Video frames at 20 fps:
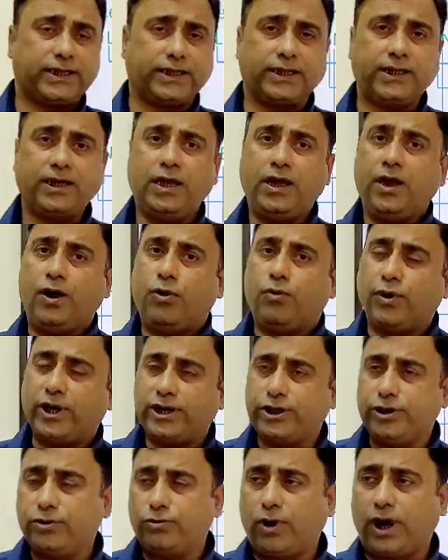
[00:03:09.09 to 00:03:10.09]
thing,
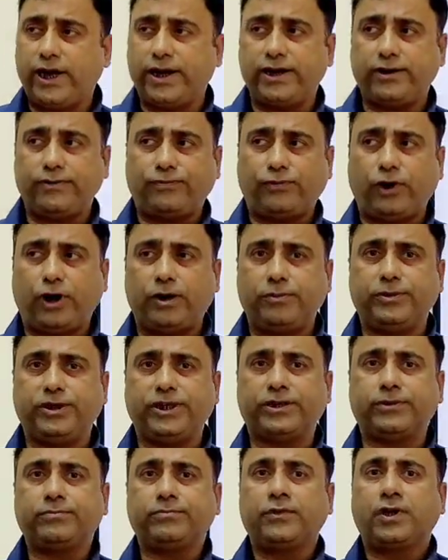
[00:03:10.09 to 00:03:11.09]
when you are
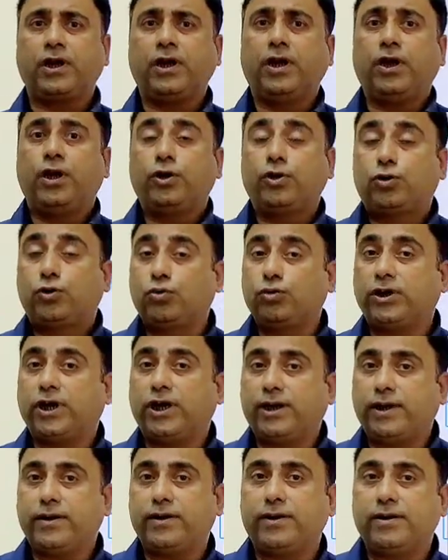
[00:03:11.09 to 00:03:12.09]
informing to
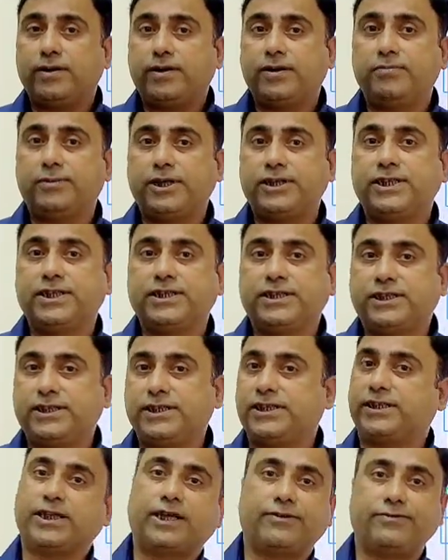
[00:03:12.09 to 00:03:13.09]
the
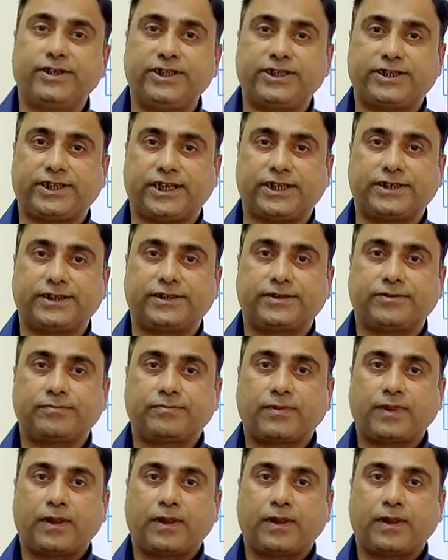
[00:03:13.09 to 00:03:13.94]
emergency services,